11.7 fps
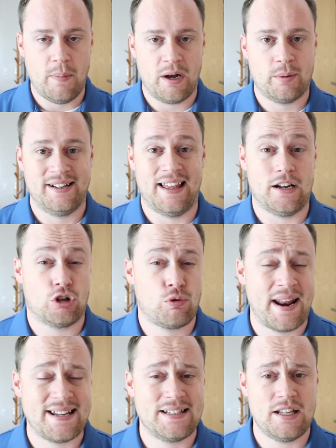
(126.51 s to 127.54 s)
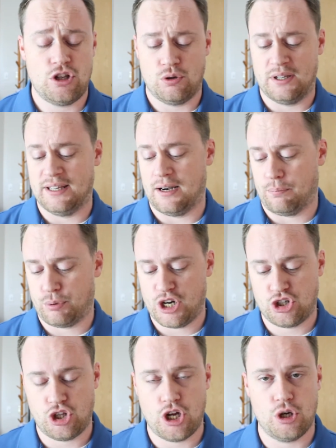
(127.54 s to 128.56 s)
equity line of credit. You could get a
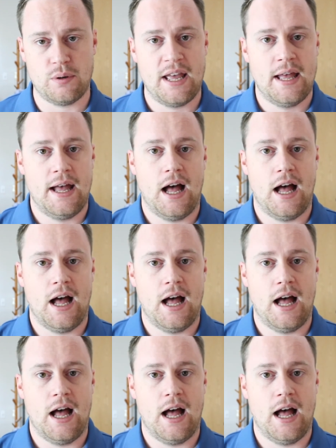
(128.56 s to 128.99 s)
bridge loan.